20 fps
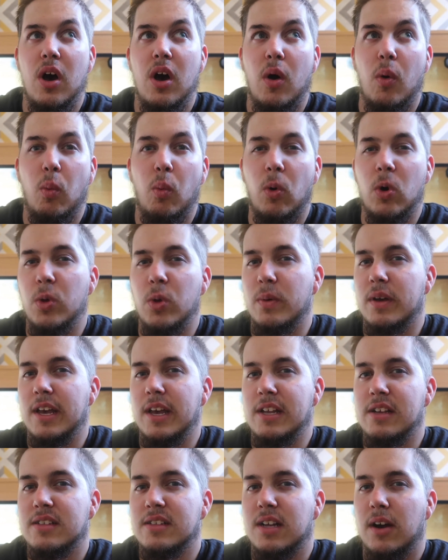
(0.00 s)
what you were
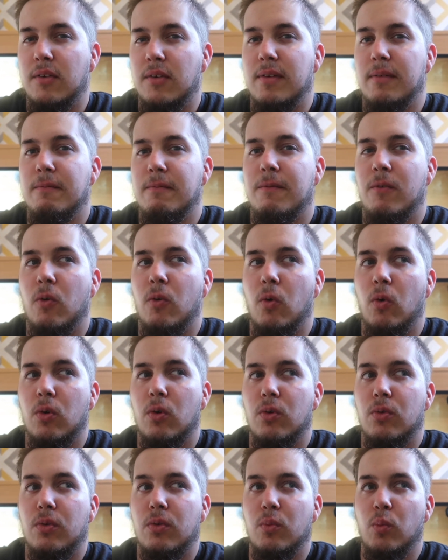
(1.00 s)
getting yourself in
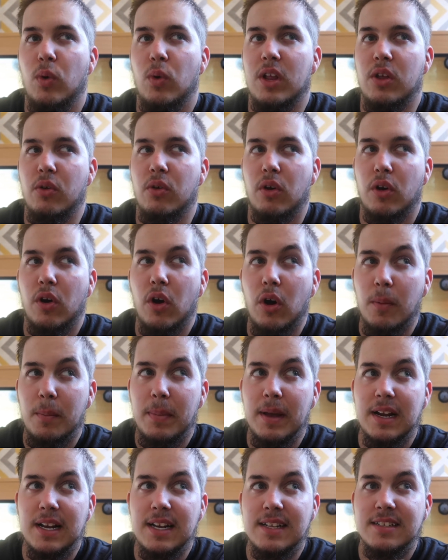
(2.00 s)
for when you got a
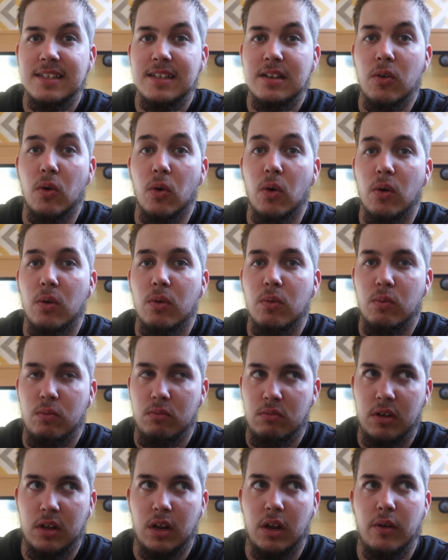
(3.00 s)
big lizard, or
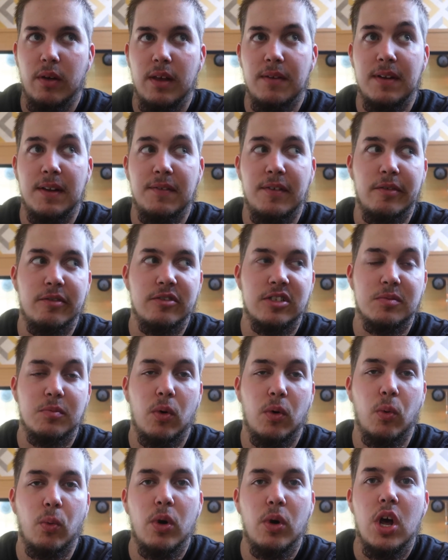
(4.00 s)
you know, even if he was
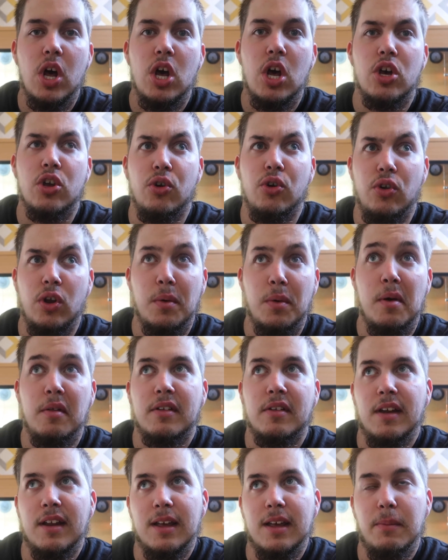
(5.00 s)
small, you knew he was
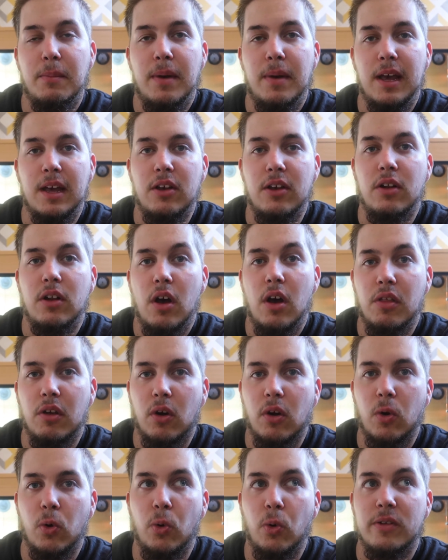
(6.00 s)
going to get big. You know the
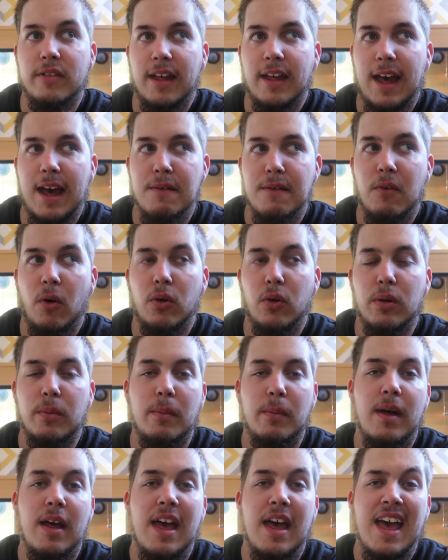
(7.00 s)
claws they have on
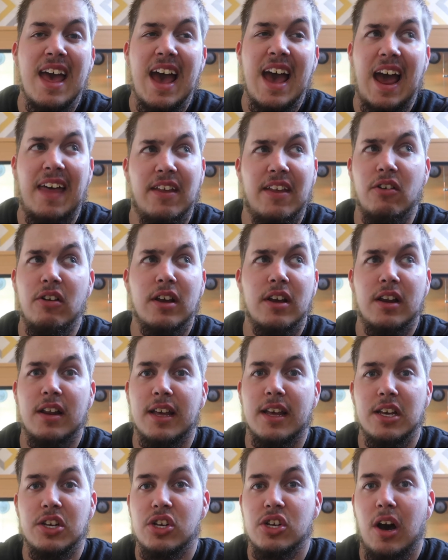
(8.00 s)
them, and they're only going to
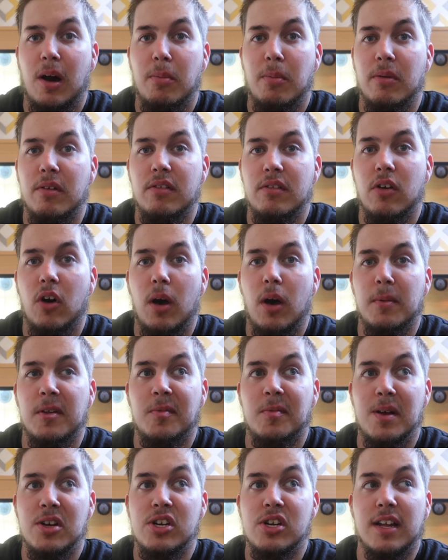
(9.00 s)
get sharper in time,
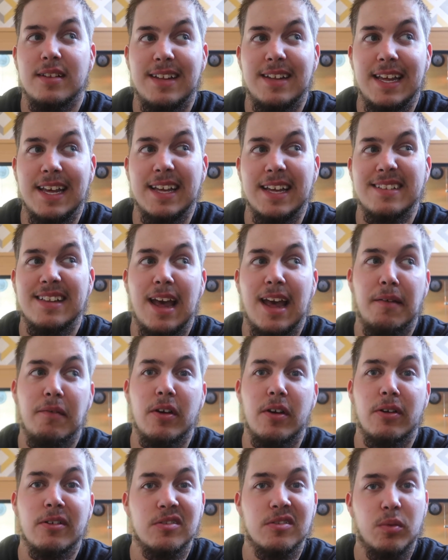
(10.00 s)
especially as he gets
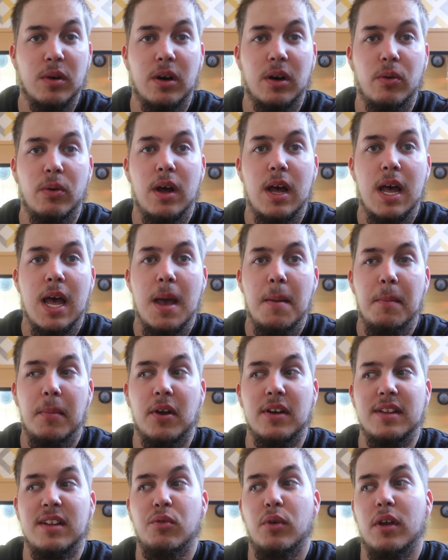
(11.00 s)
heavier as well,
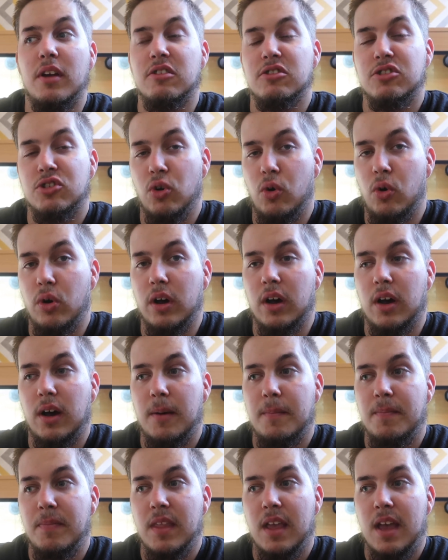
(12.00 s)
because he'll get stronger.
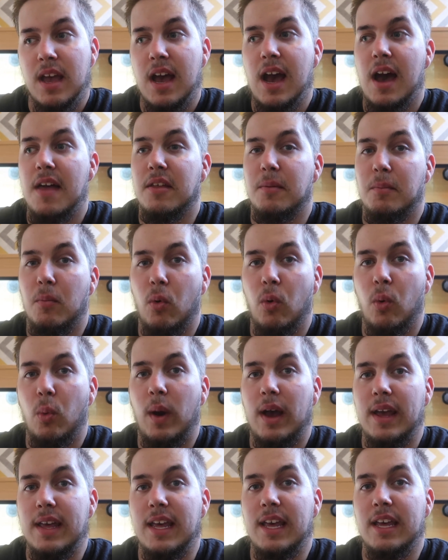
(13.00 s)
And the more
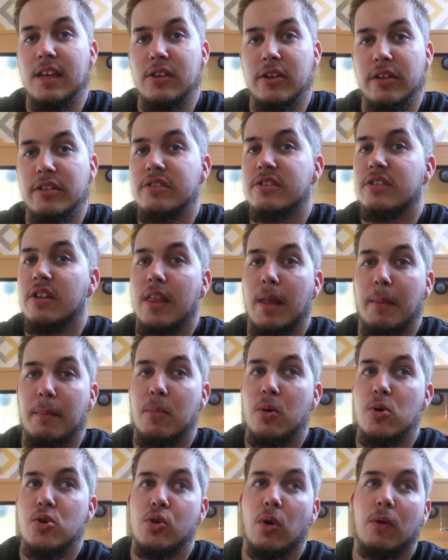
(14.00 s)
weight he uses to then
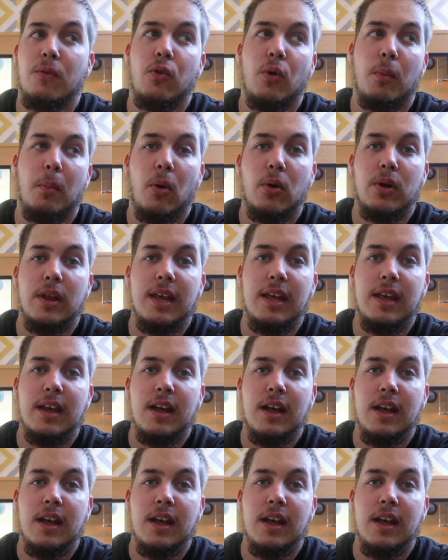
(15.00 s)
push off your body,